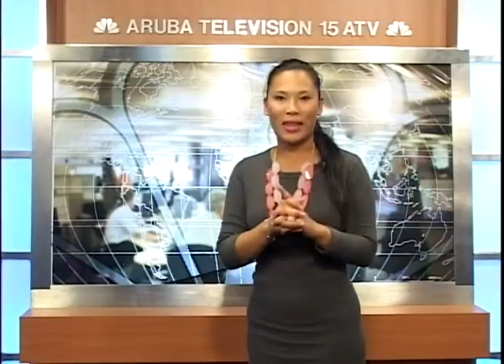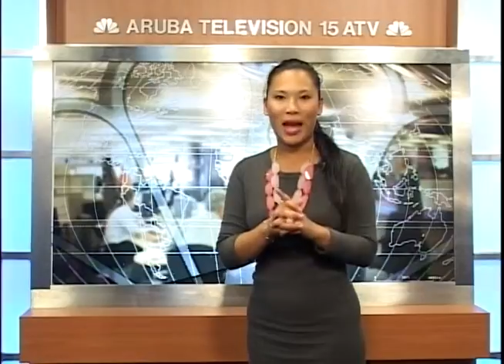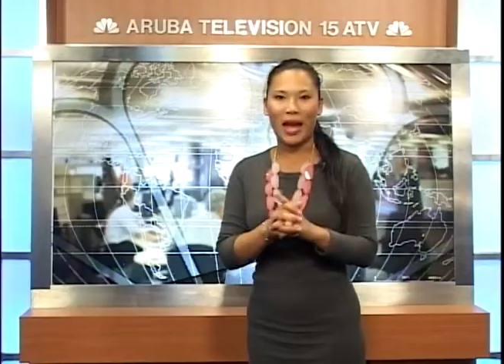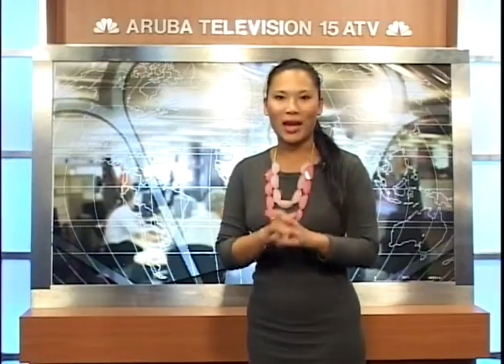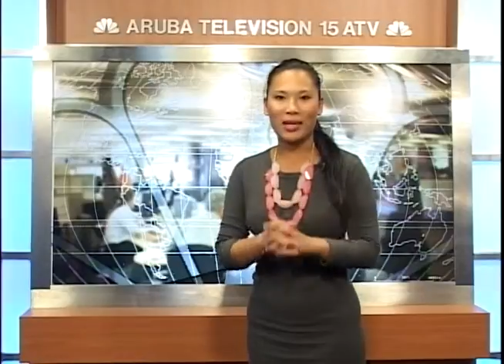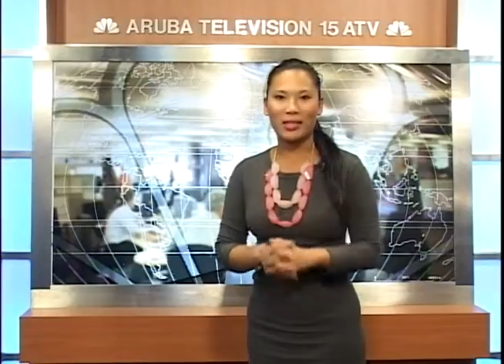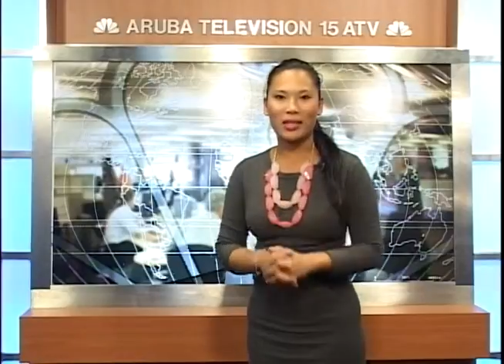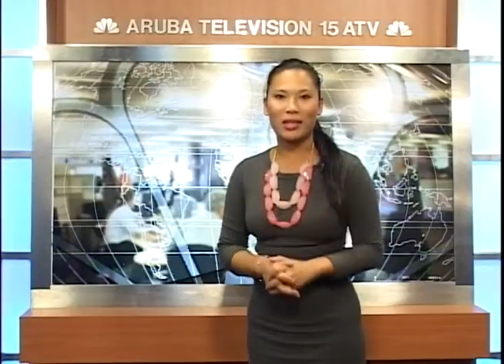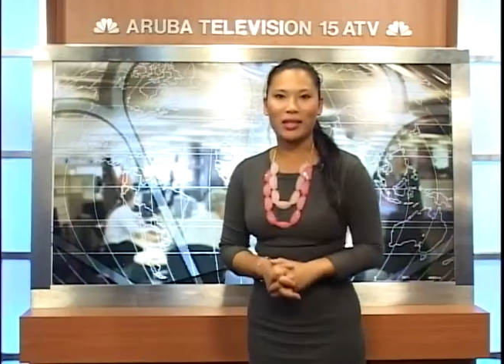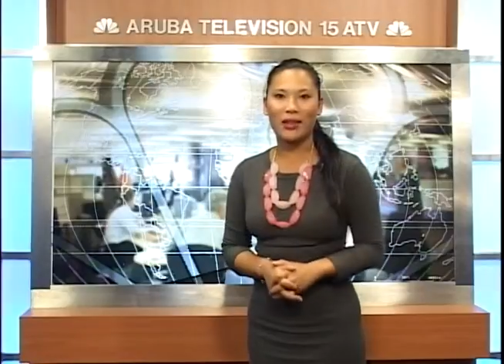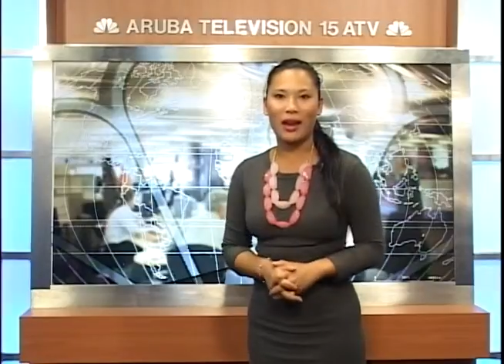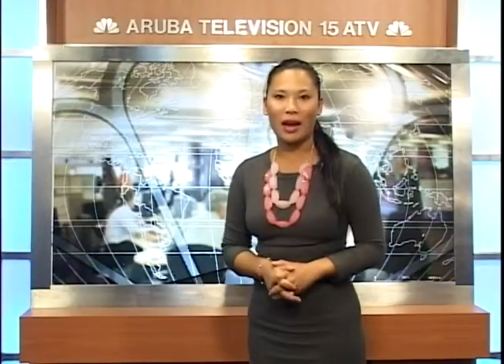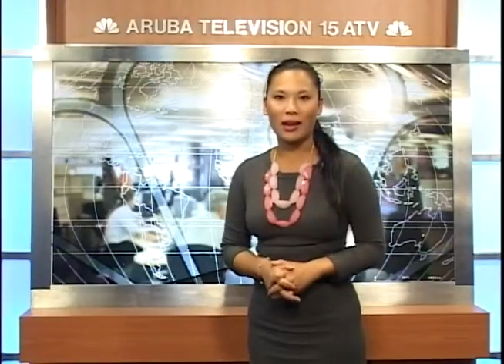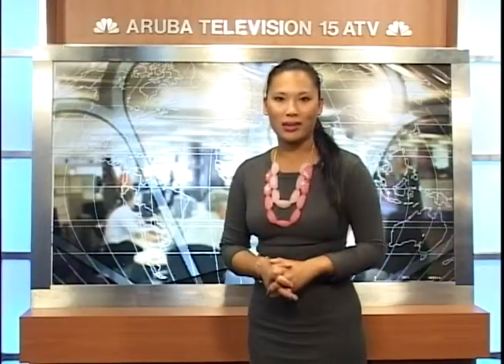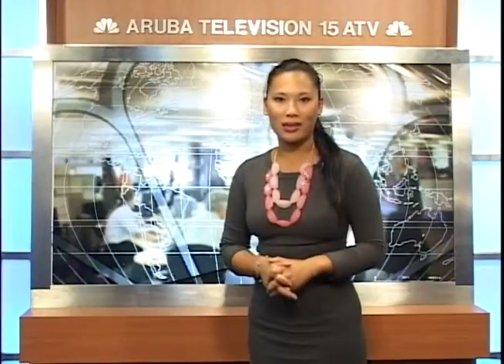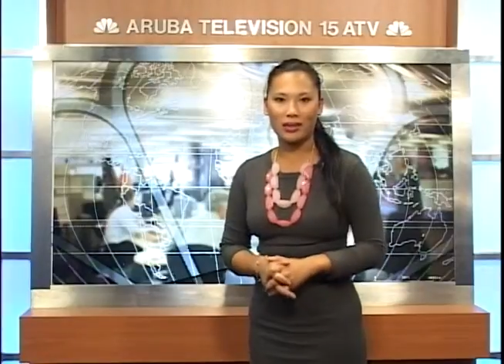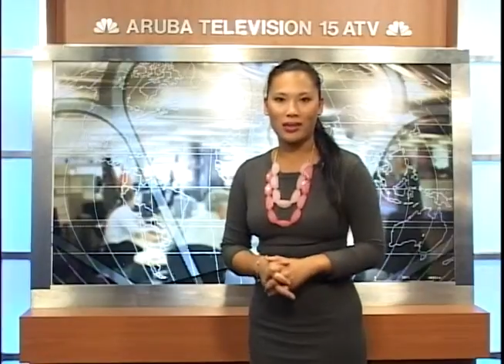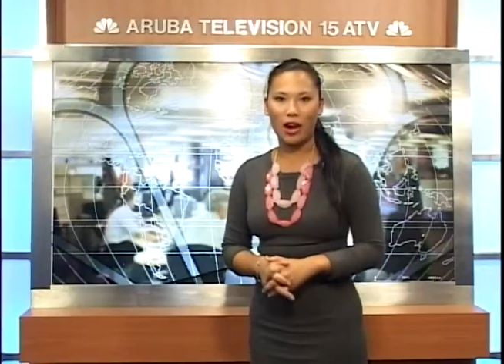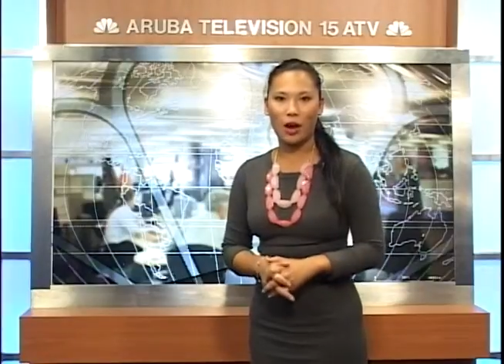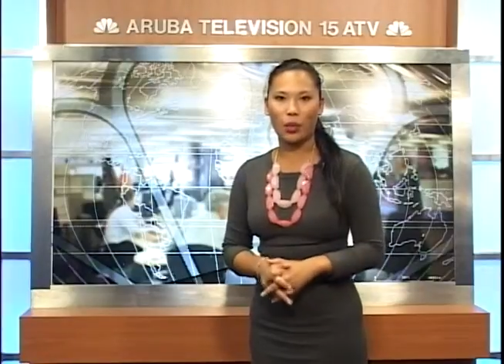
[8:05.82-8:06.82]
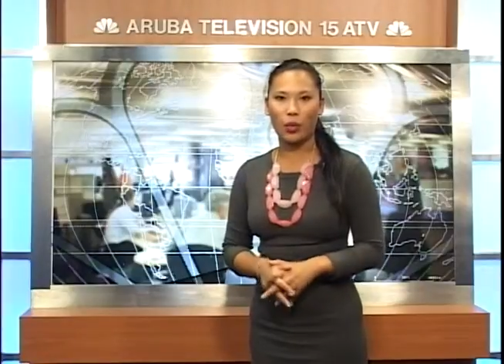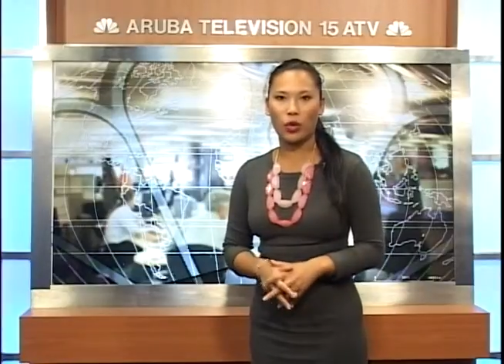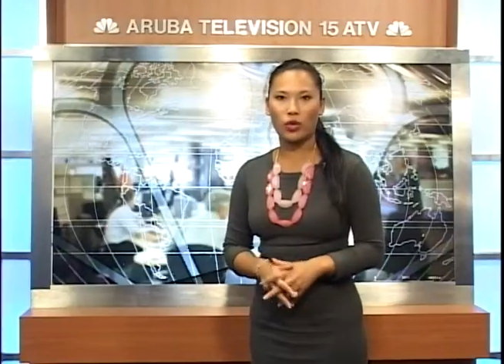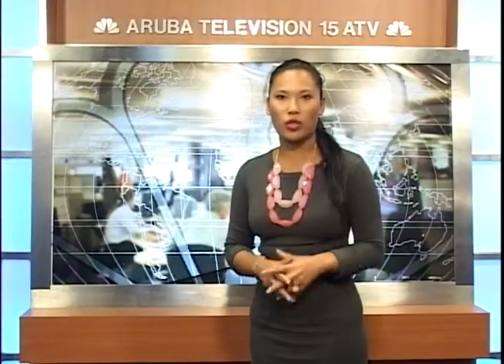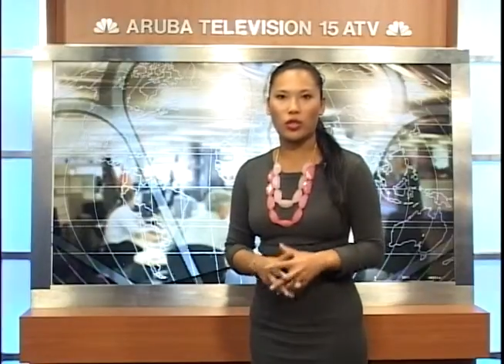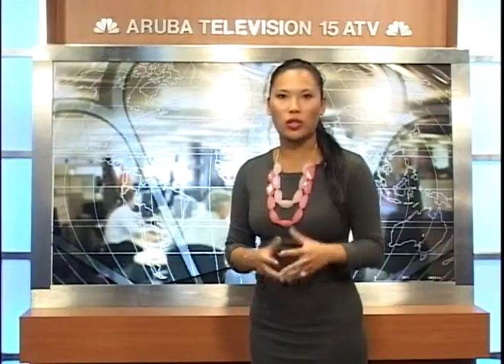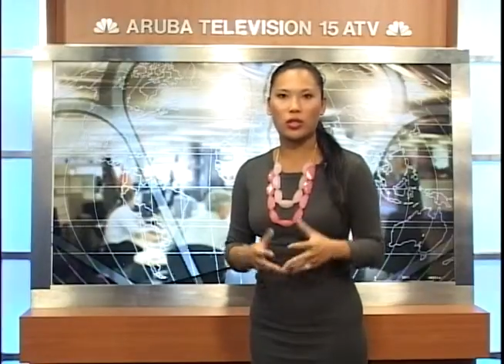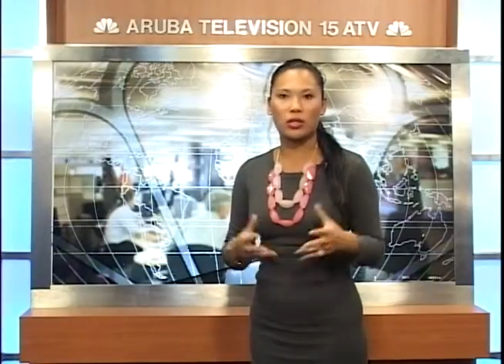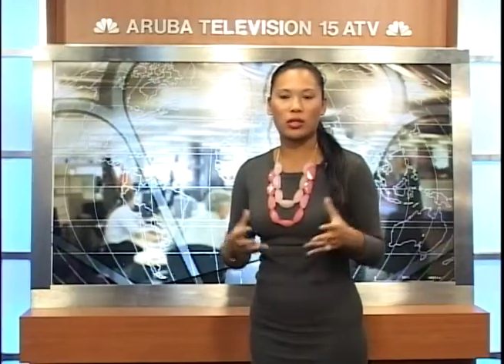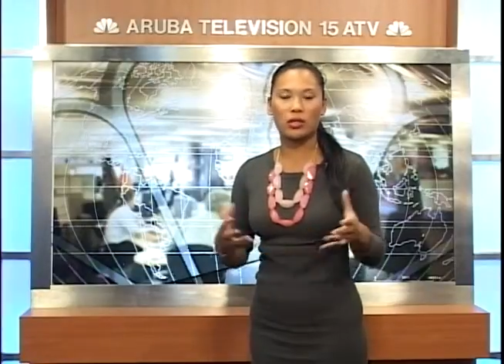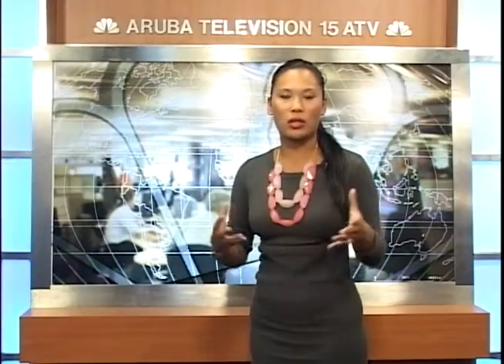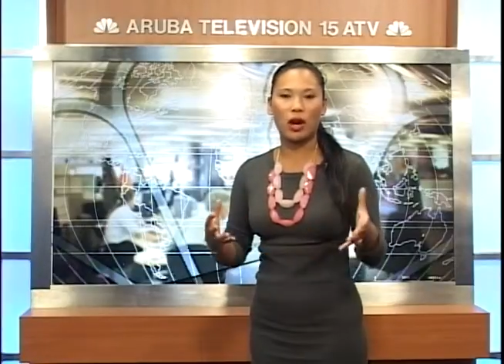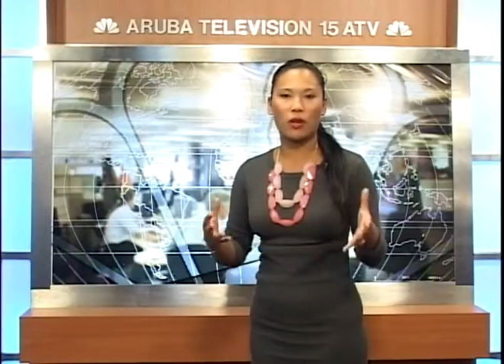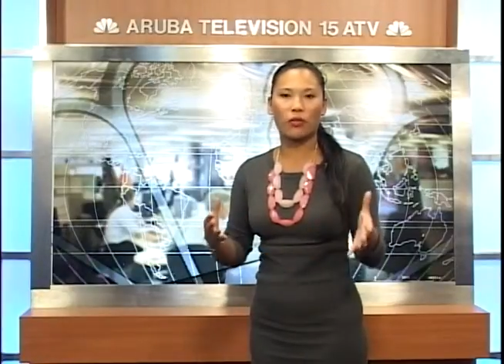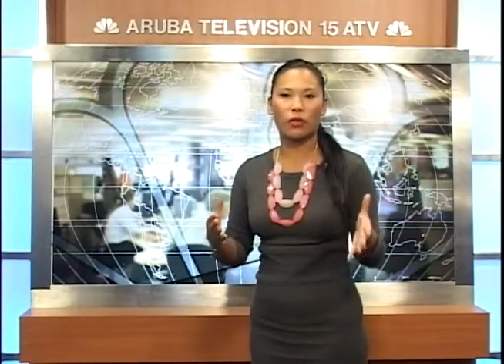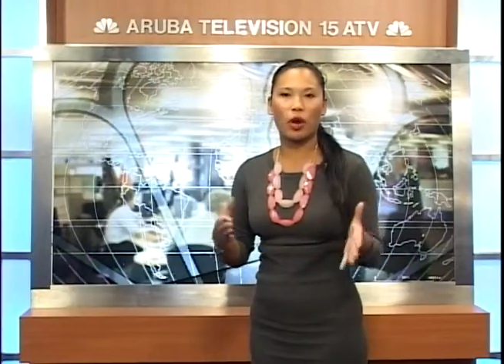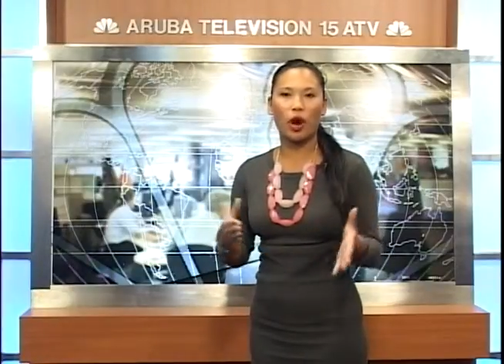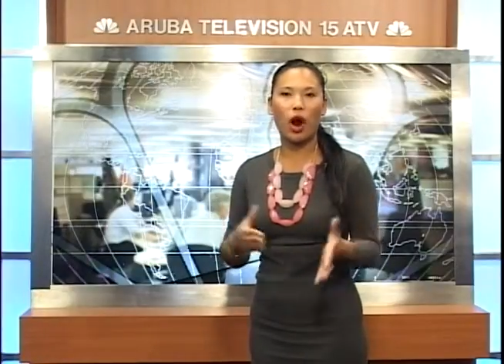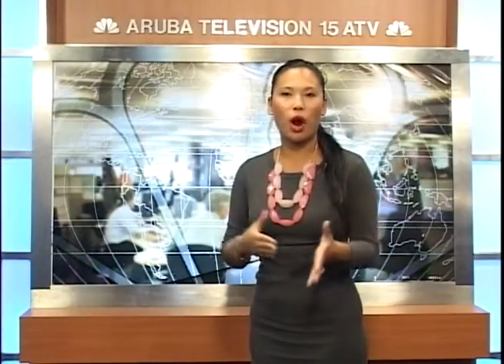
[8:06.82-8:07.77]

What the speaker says: that, the next step was to discover